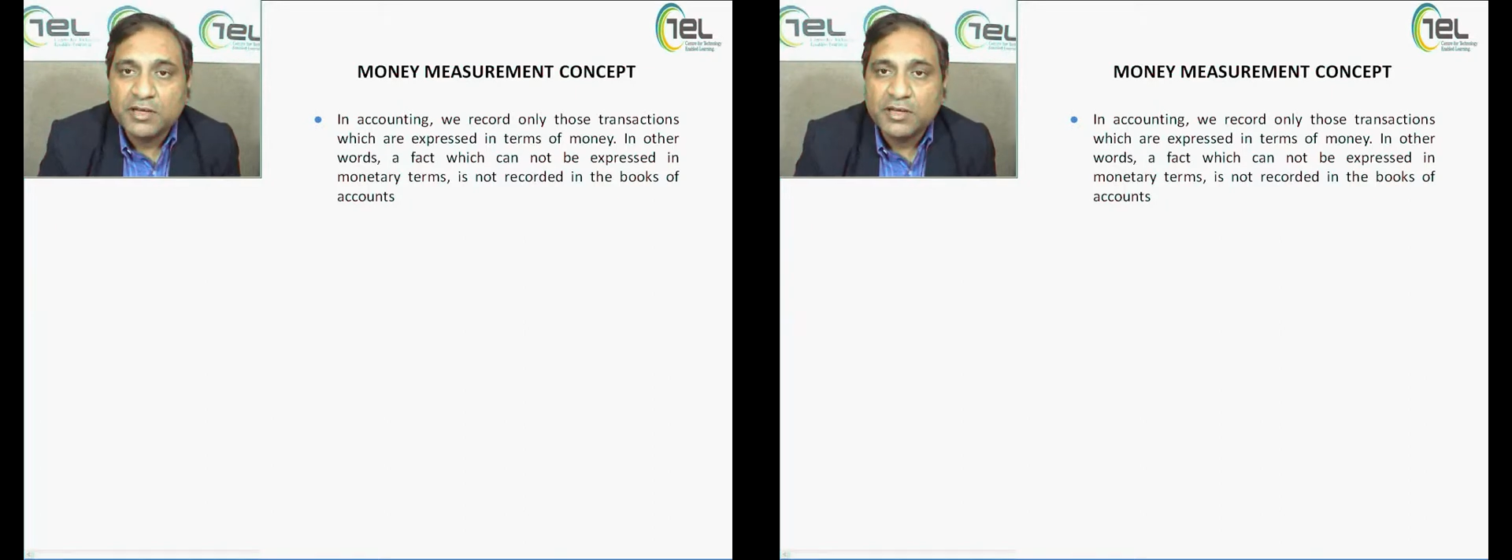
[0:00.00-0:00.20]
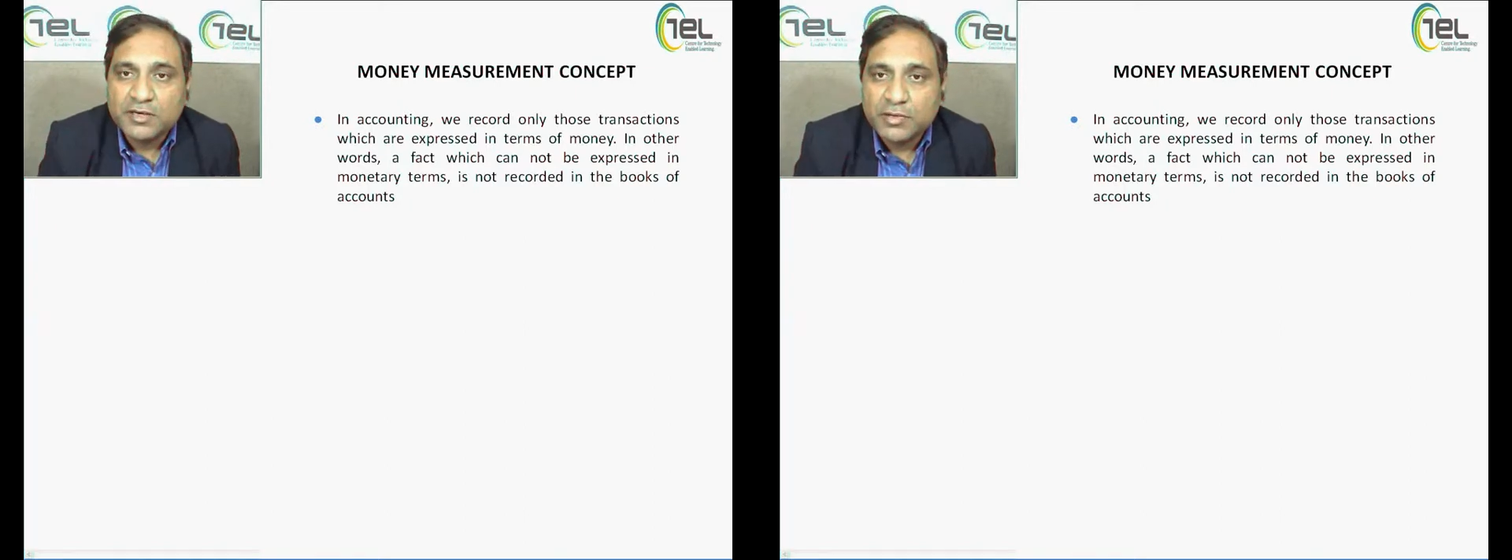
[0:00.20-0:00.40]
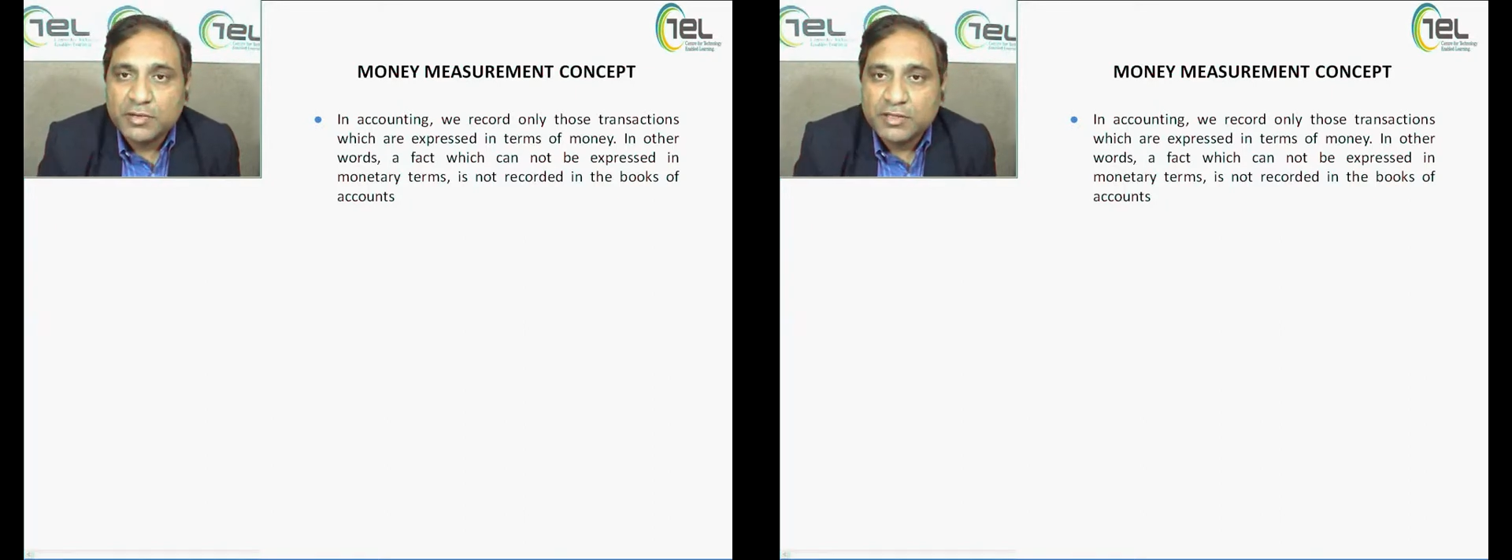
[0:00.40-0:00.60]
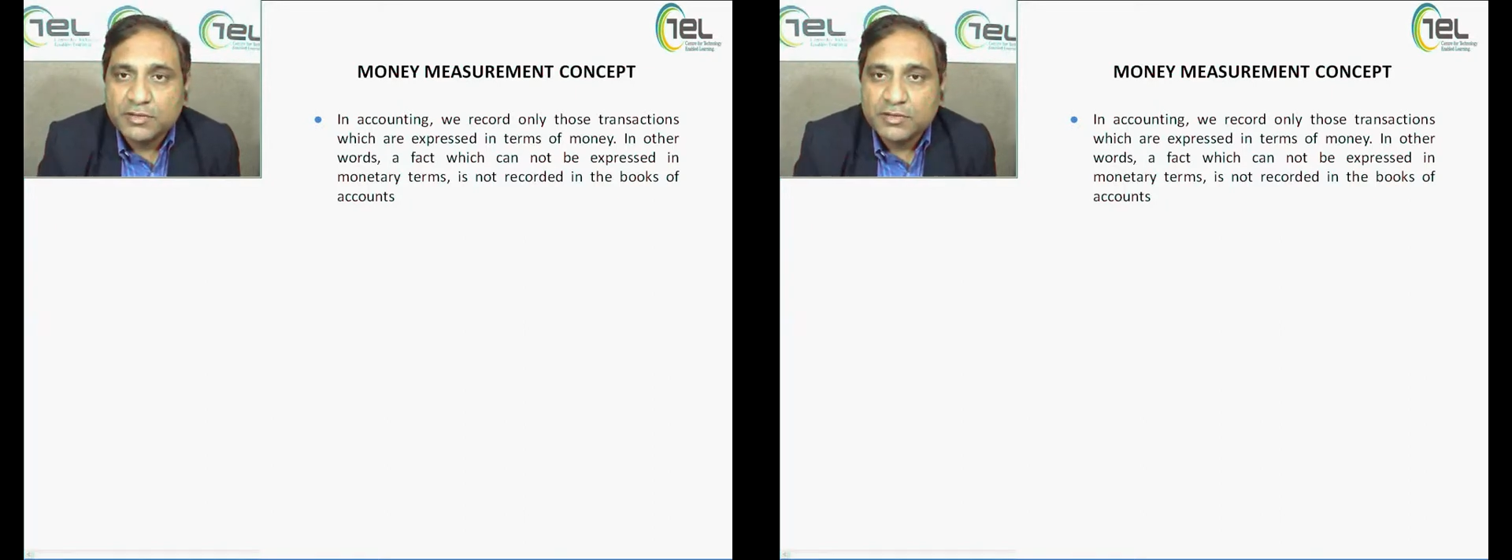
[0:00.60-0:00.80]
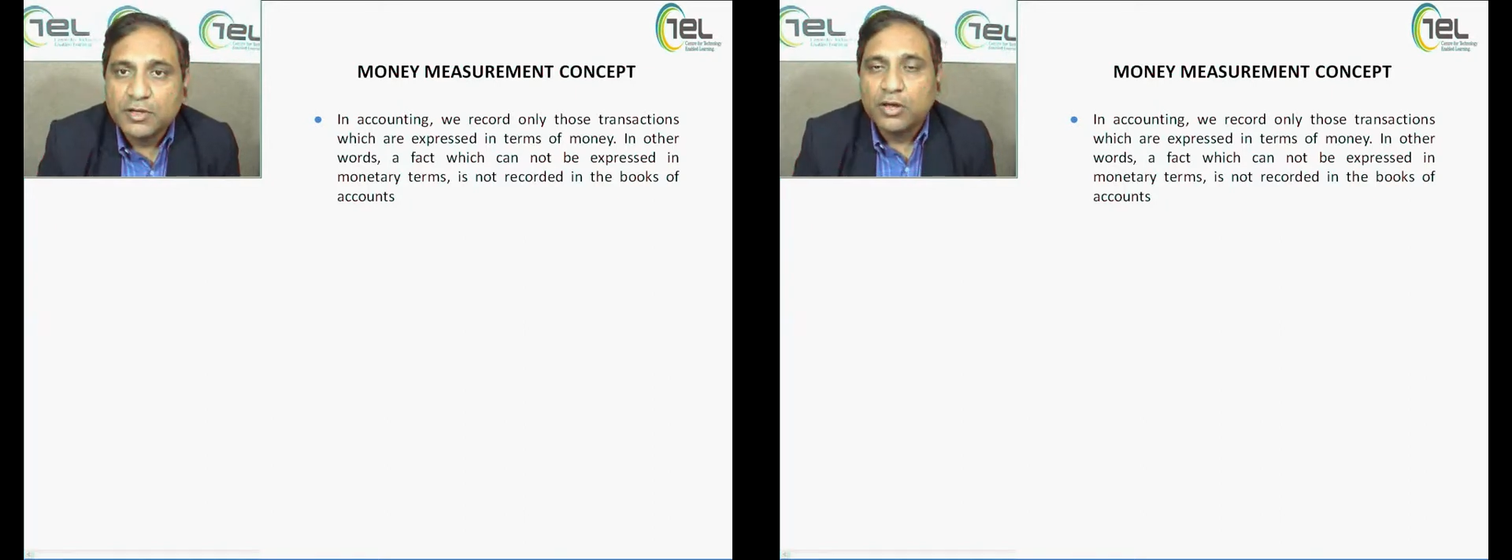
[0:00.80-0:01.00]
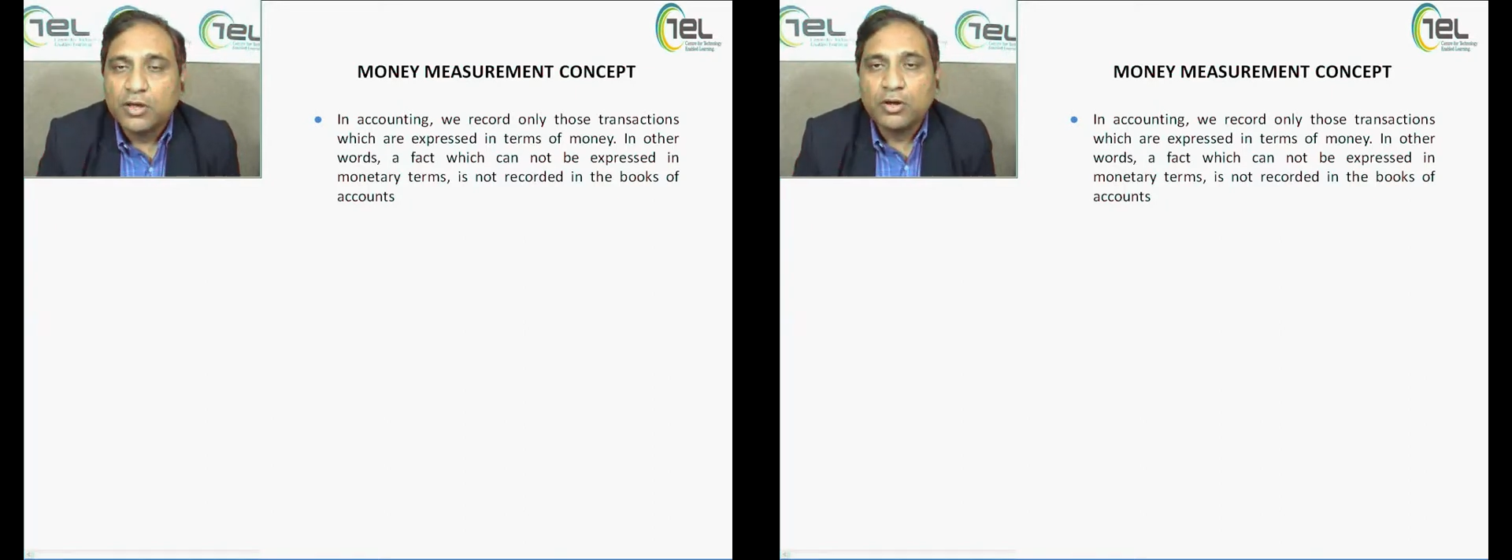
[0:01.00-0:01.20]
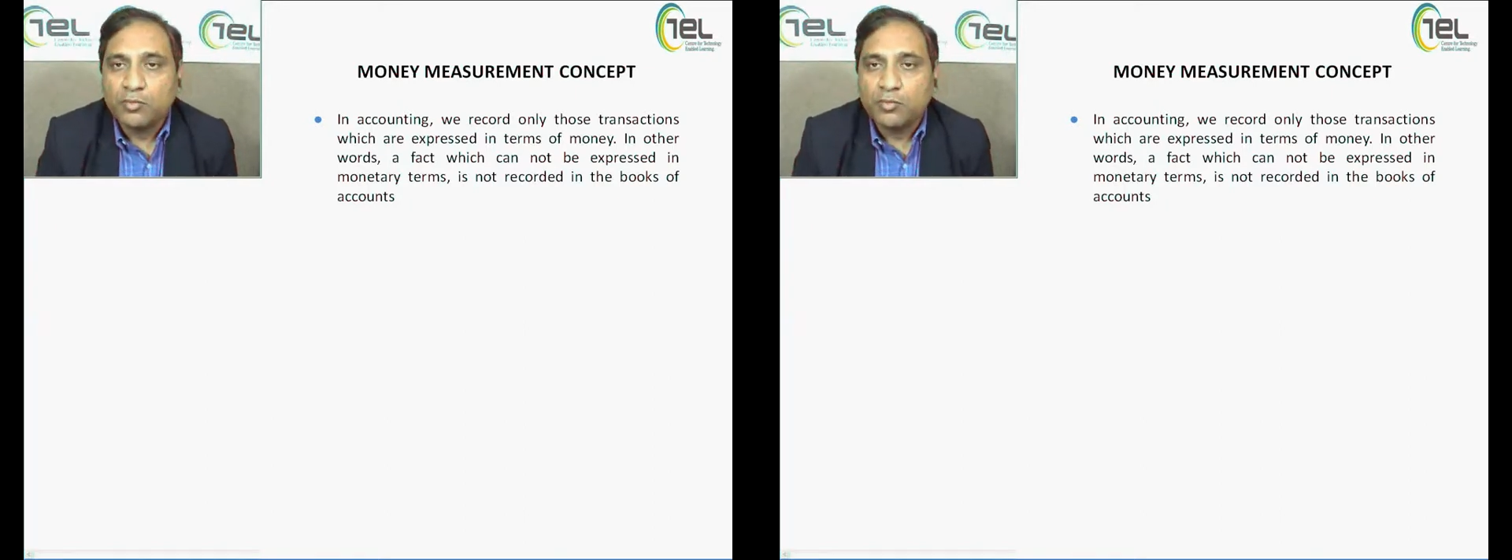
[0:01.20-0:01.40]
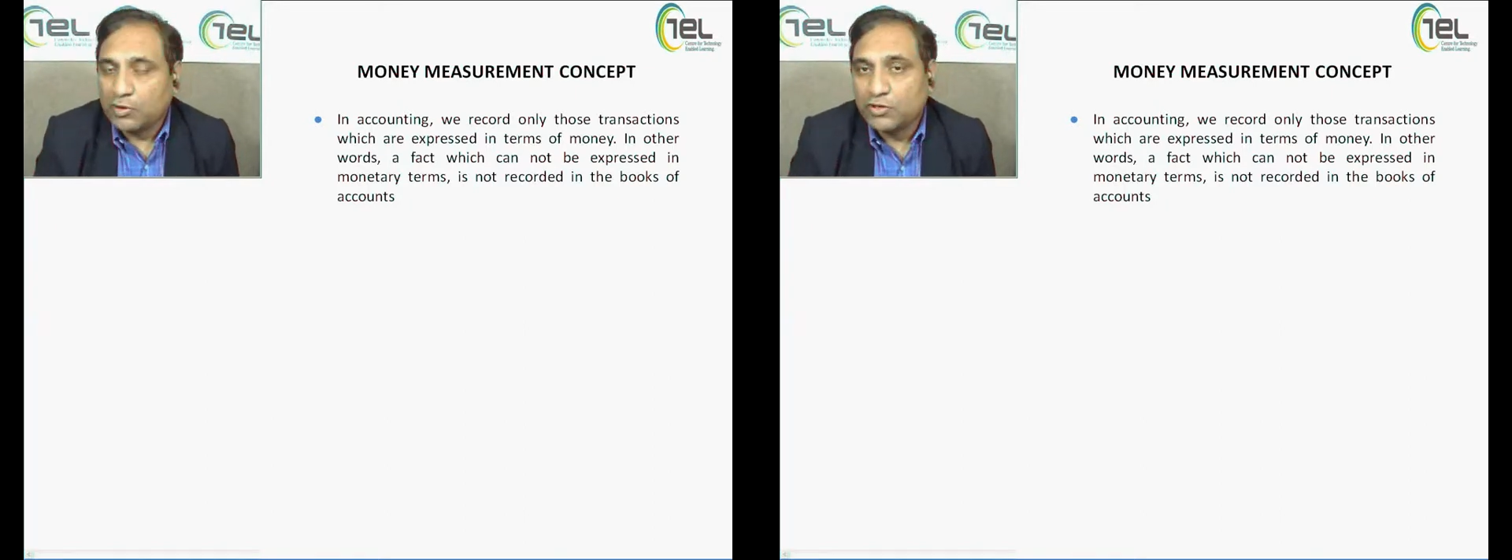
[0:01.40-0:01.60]
customers,
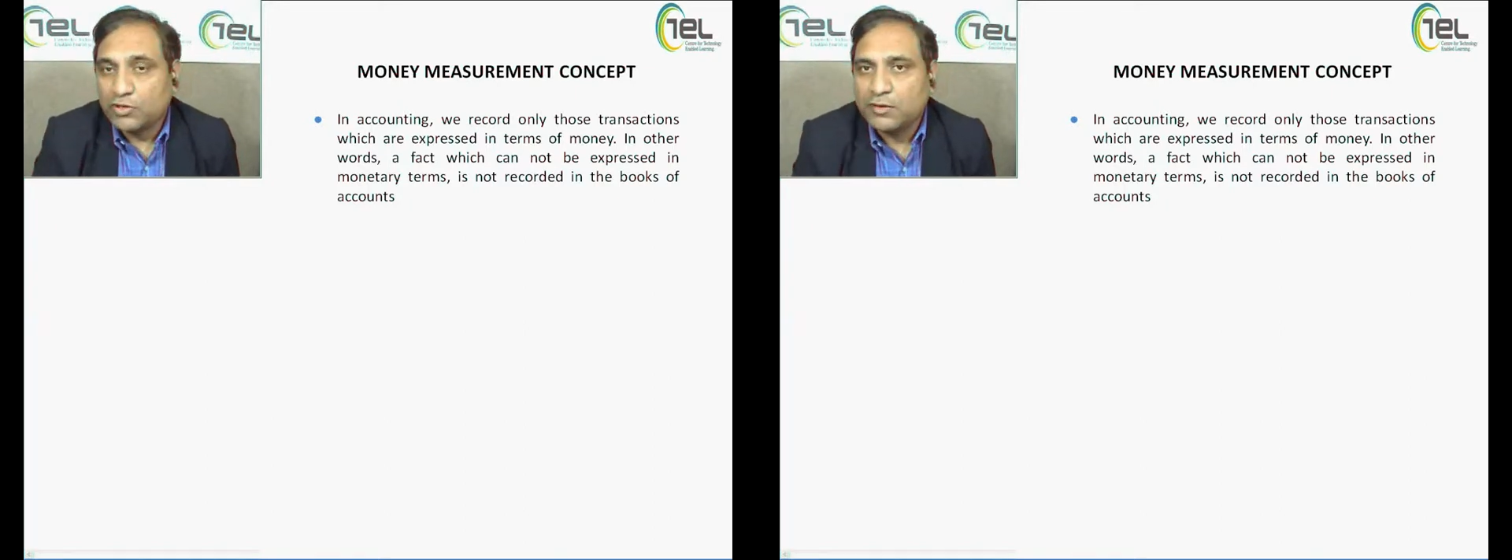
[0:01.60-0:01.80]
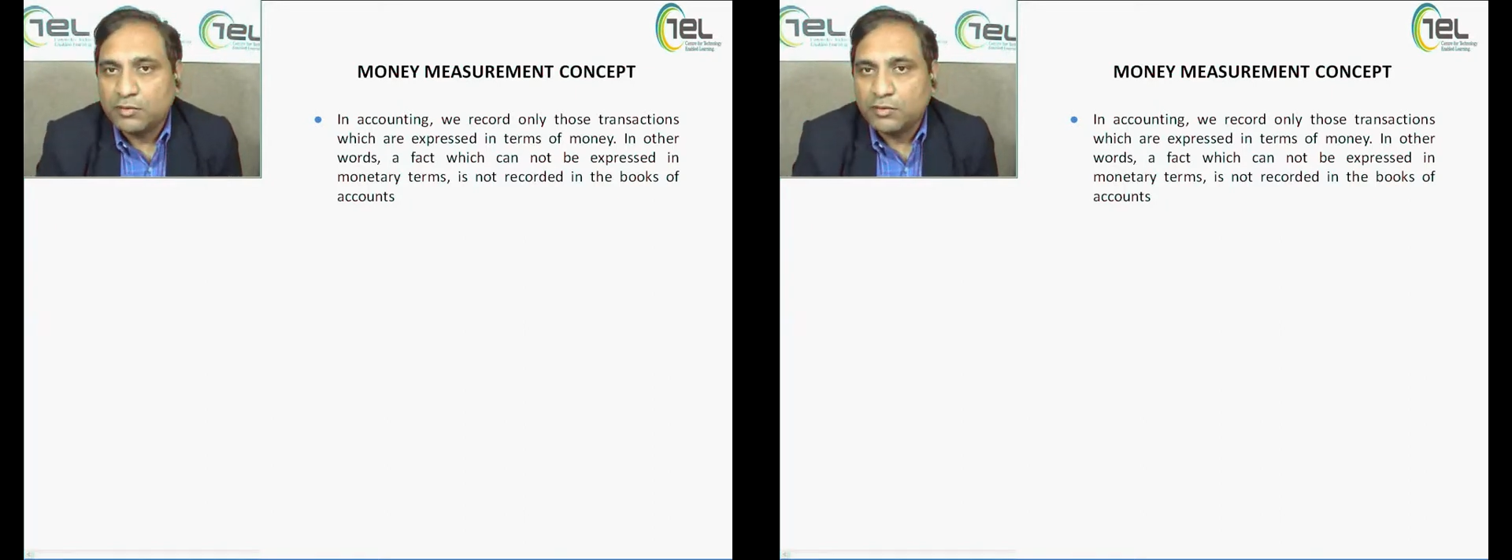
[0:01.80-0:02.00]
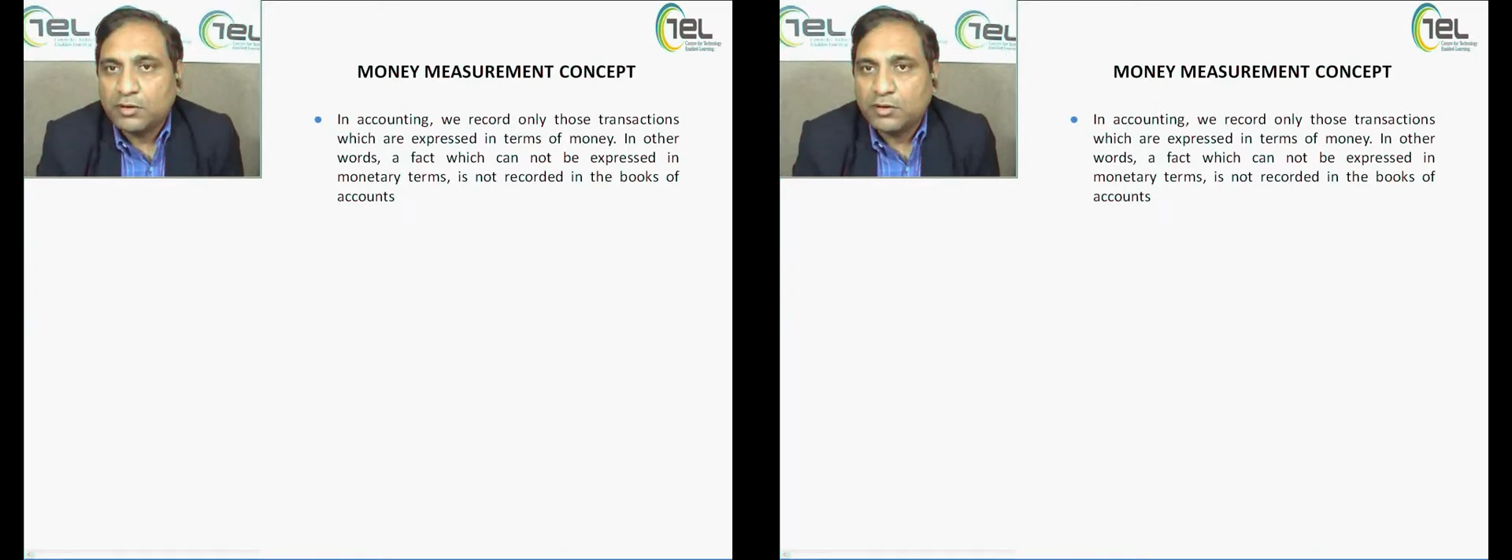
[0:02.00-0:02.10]
of the